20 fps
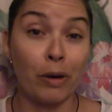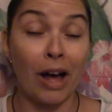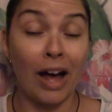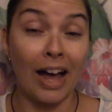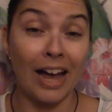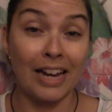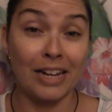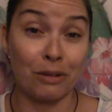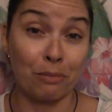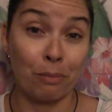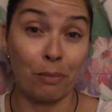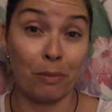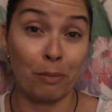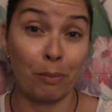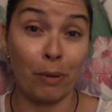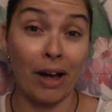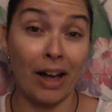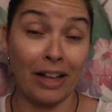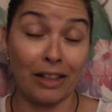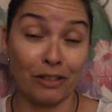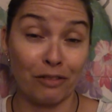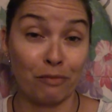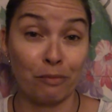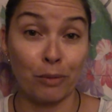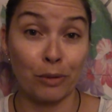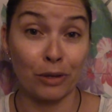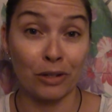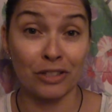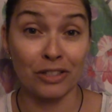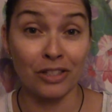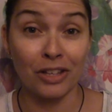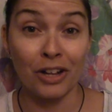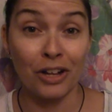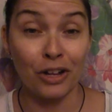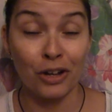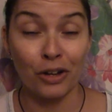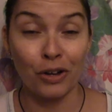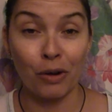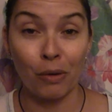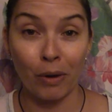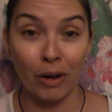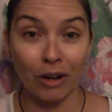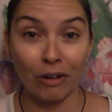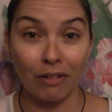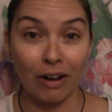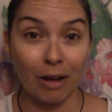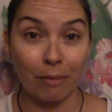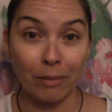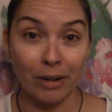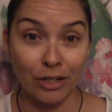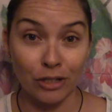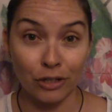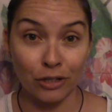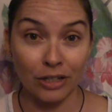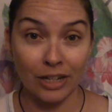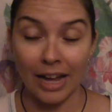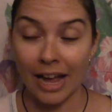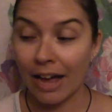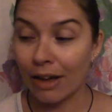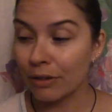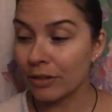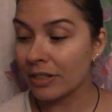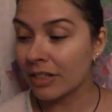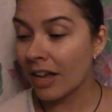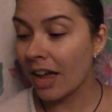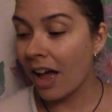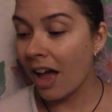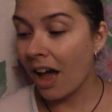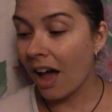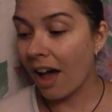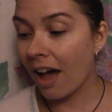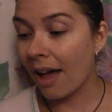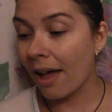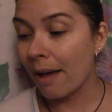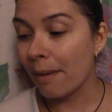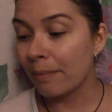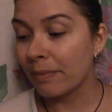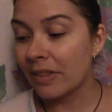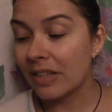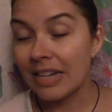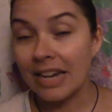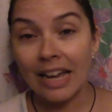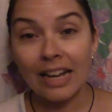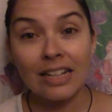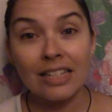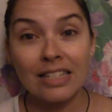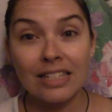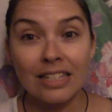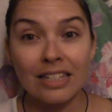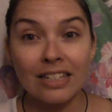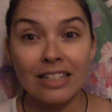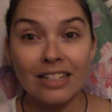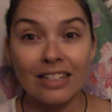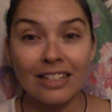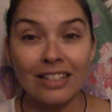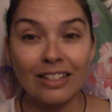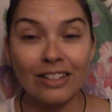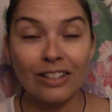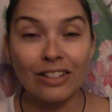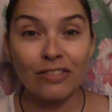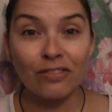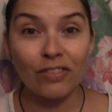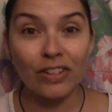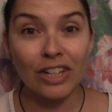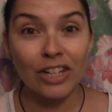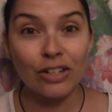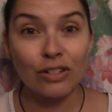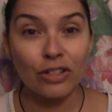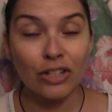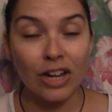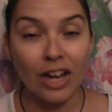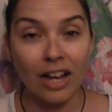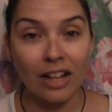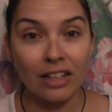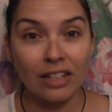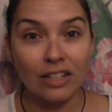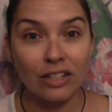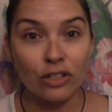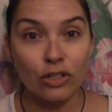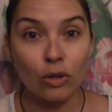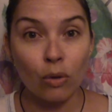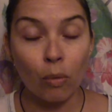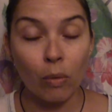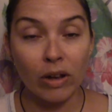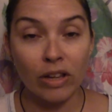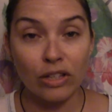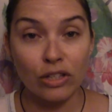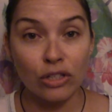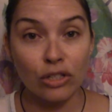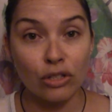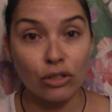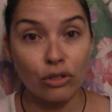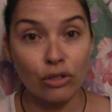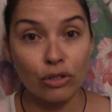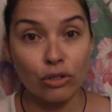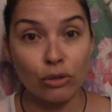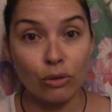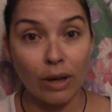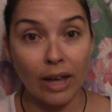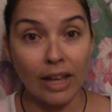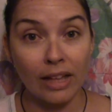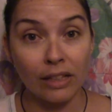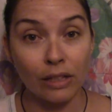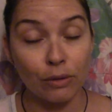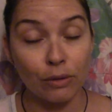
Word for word: behind a pile of books going around my dirty house. Um, the next video challenge was to do a